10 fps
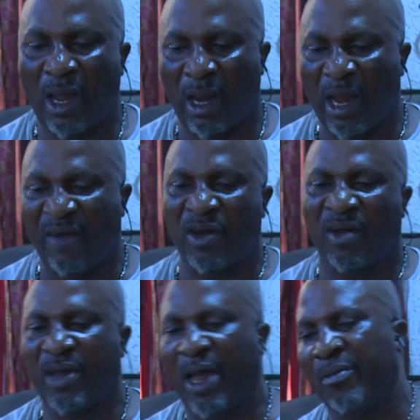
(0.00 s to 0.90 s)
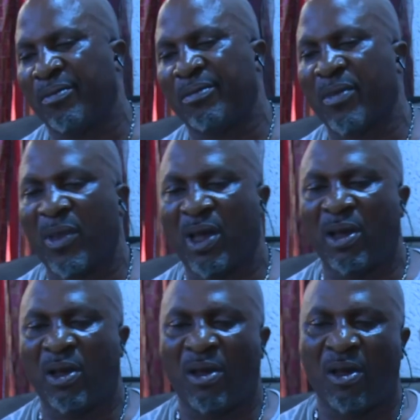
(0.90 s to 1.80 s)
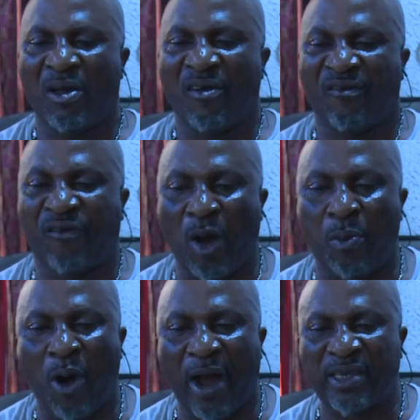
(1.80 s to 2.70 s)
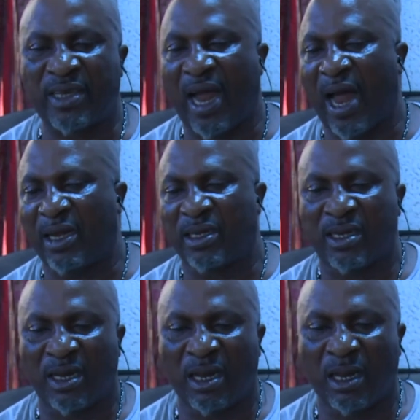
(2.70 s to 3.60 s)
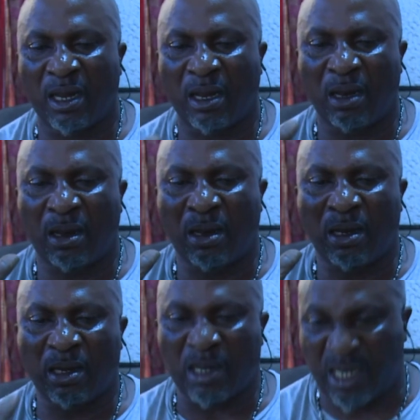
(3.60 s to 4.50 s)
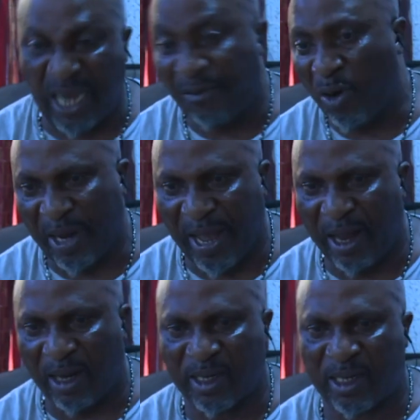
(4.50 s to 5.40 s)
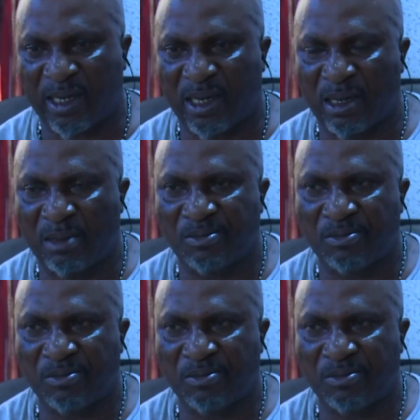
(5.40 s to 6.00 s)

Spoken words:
11 of them. 4 boys and 7 girls.